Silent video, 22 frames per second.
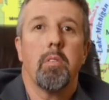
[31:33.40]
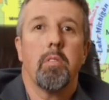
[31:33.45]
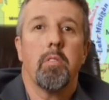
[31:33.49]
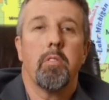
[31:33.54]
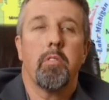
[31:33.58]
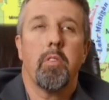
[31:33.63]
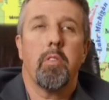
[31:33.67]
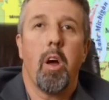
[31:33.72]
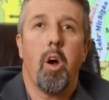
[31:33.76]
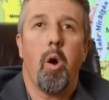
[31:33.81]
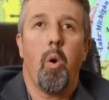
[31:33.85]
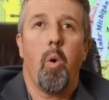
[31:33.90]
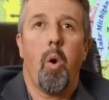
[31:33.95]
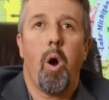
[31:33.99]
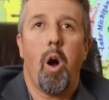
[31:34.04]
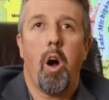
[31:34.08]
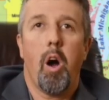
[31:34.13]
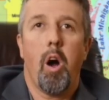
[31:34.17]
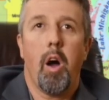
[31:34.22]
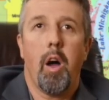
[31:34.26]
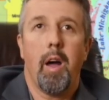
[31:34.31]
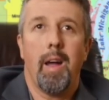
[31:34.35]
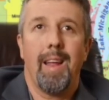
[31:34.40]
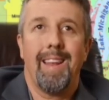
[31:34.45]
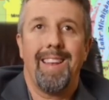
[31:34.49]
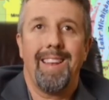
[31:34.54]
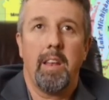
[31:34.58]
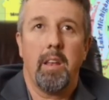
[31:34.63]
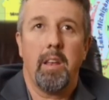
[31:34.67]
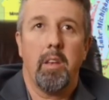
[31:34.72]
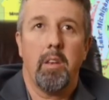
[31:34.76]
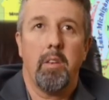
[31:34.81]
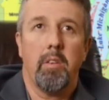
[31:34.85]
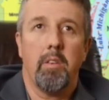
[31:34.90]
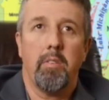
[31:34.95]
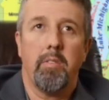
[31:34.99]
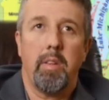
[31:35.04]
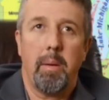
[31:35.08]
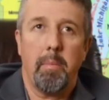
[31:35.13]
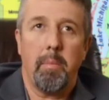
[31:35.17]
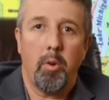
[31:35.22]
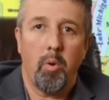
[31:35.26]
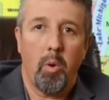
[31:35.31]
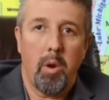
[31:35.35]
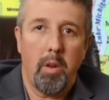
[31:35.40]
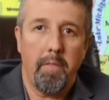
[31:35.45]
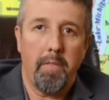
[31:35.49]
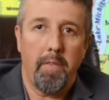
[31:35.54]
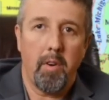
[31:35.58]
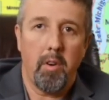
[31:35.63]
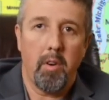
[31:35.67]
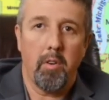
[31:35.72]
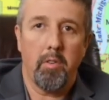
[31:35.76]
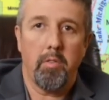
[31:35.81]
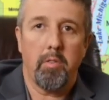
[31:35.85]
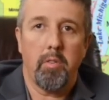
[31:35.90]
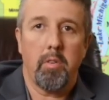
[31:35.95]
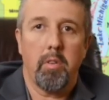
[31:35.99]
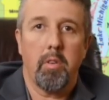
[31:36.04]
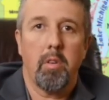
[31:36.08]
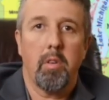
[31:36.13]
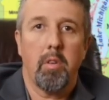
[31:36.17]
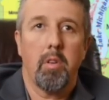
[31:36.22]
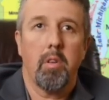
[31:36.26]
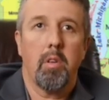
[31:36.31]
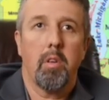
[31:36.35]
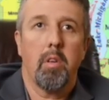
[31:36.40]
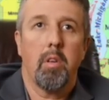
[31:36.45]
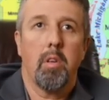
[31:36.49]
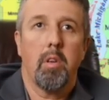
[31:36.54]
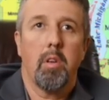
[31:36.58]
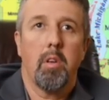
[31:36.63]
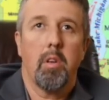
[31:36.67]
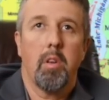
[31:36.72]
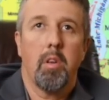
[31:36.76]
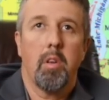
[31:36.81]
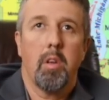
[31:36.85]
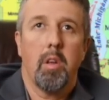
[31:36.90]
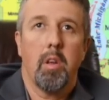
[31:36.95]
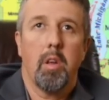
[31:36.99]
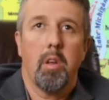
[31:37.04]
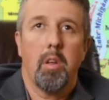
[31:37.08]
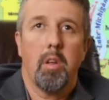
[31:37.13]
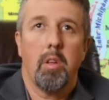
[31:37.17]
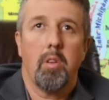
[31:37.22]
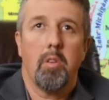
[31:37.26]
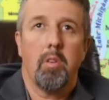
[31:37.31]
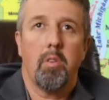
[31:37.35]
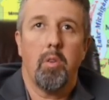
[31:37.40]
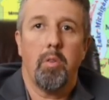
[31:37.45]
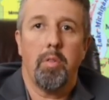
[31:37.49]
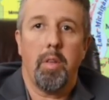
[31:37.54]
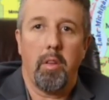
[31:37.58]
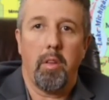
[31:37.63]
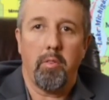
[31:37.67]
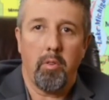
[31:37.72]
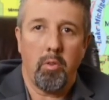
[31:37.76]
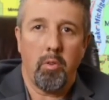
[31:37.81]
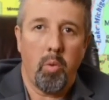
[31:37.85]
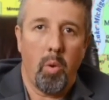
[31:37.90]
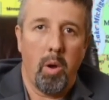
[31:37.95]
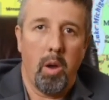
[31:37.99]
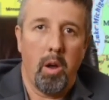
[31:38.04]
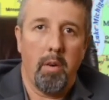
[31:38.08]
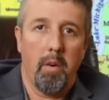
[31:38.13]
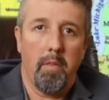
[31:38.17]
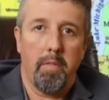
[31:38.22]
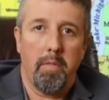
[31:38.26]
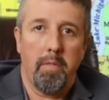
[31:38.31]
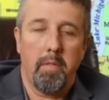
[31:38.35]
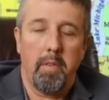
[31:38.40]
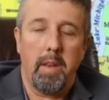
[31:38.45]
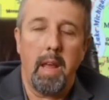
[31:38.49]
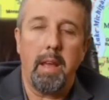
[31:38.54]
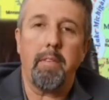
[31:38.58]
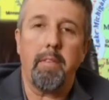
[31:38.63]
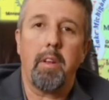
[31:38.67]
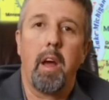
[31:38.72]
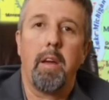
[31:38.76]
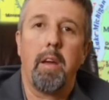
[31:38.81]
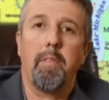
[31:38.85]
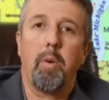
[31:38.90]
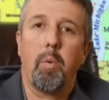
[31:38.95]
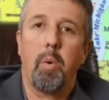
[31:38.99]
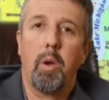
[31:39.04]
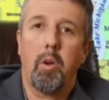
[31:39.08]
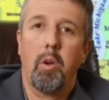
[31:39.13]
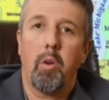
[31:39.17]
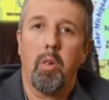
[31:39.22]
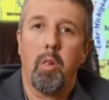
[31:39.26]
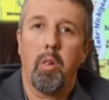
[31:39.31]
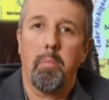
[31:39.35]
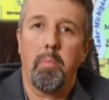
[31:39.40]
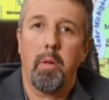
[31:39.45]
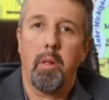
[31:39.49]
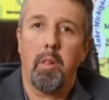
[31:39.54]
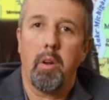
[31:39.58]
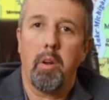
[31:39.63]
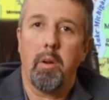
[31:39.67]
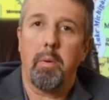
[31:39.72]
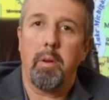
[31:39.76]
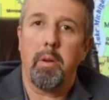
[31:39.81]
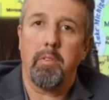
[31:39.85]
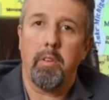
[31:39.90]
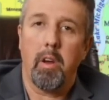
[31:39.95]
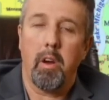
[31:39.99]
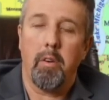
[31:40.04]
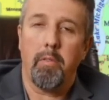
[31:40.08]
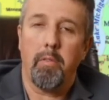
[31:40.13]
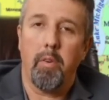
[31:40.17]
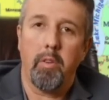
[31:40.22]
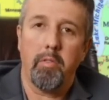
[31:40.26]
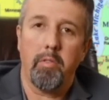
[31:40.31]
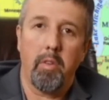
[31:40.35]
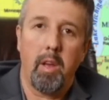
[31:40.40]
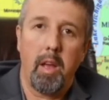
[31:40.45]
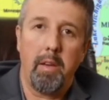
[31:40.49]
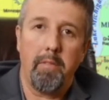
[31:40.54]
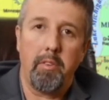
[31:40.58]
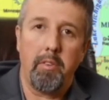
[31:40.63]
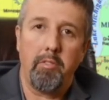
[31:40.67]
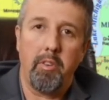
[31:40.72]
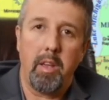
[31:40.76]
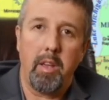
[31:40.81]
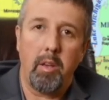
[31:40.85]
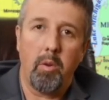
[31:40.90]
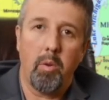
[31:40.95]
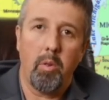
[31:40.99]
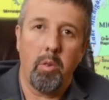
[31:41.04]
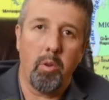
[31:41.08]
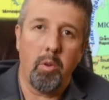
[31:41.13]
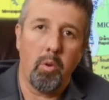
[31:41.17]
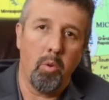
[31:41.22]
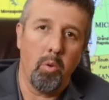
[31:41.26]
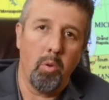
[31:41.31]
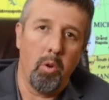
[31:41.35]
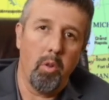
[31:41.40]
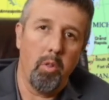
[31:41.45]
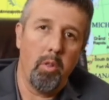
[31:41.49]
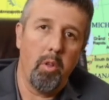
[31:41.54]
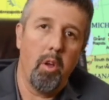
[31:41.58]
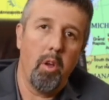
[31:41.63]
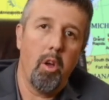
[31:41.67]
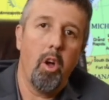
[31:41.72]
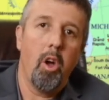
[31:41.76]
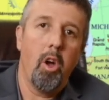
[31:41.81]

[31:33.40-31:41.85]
So on December 21st, 2012, David-Wynn Miller and myself, Russell-J. Cullen Gould,